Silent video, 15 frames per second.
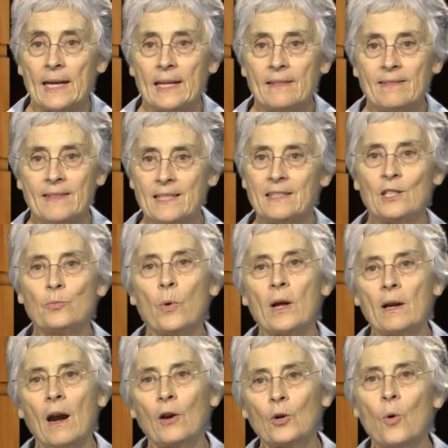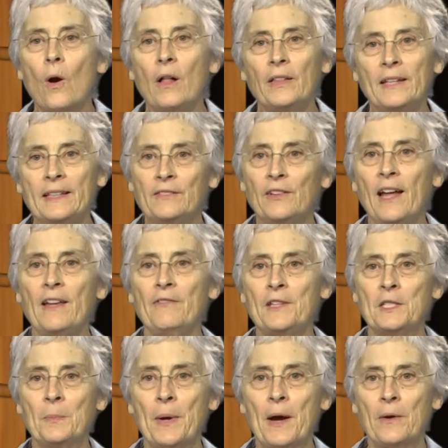This is what our quality of life is
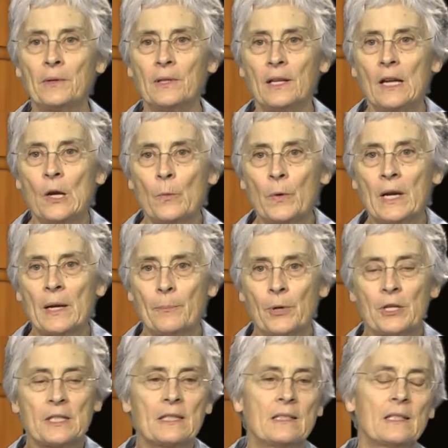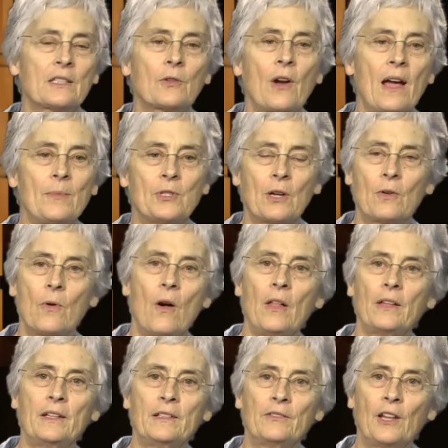about. When a person describes their
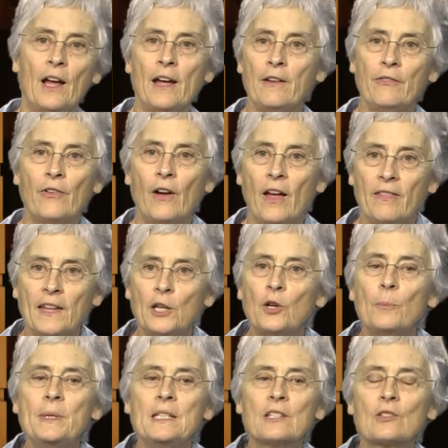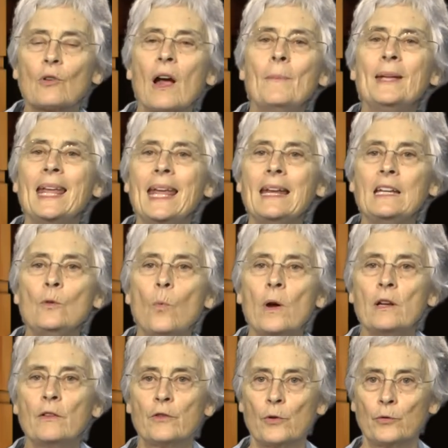quality of life, they could be describing any one
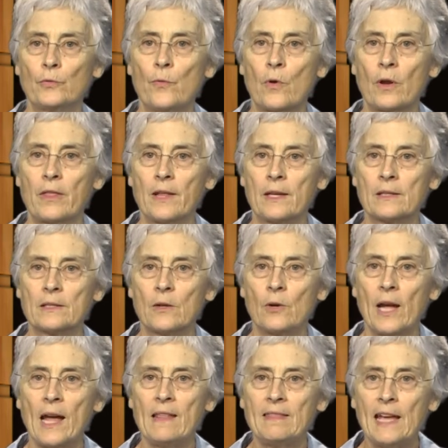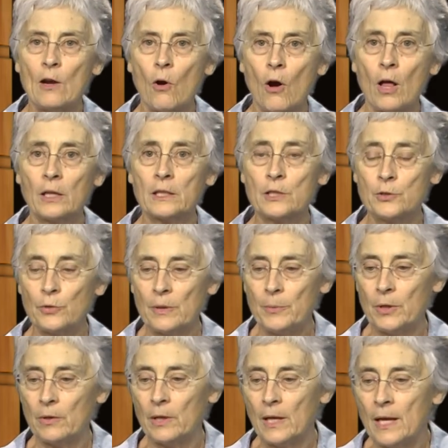of those four things, okay? They all
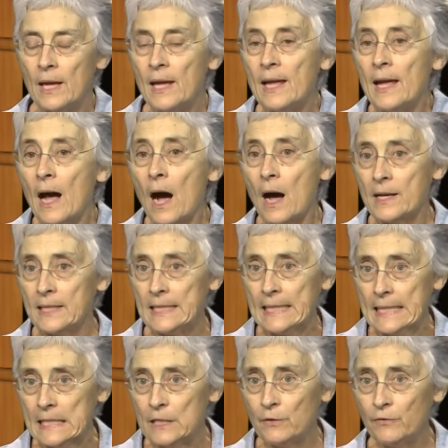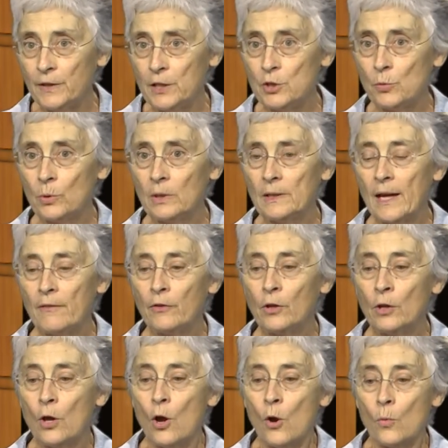contribute. On an individual level,
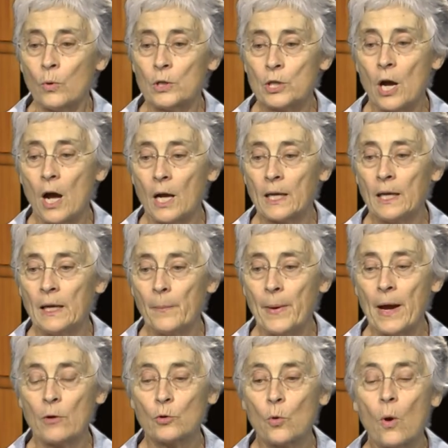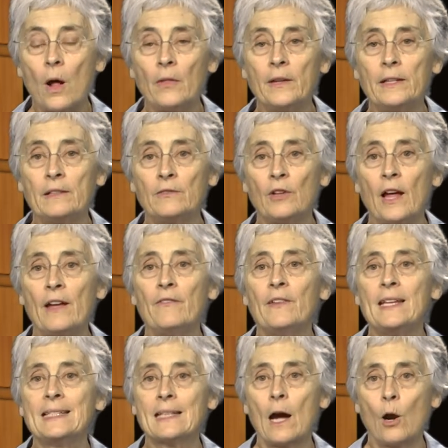we're talking about quality of life
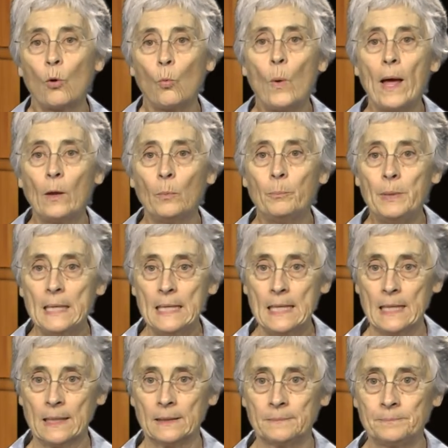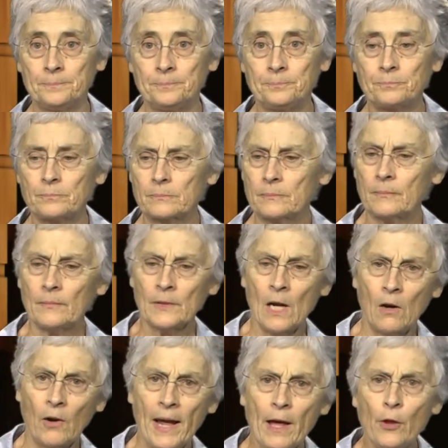is our well-being, our
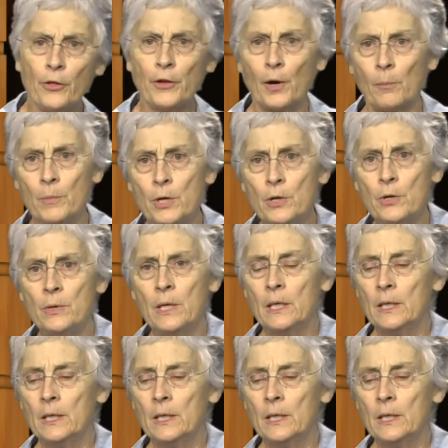health, our mood,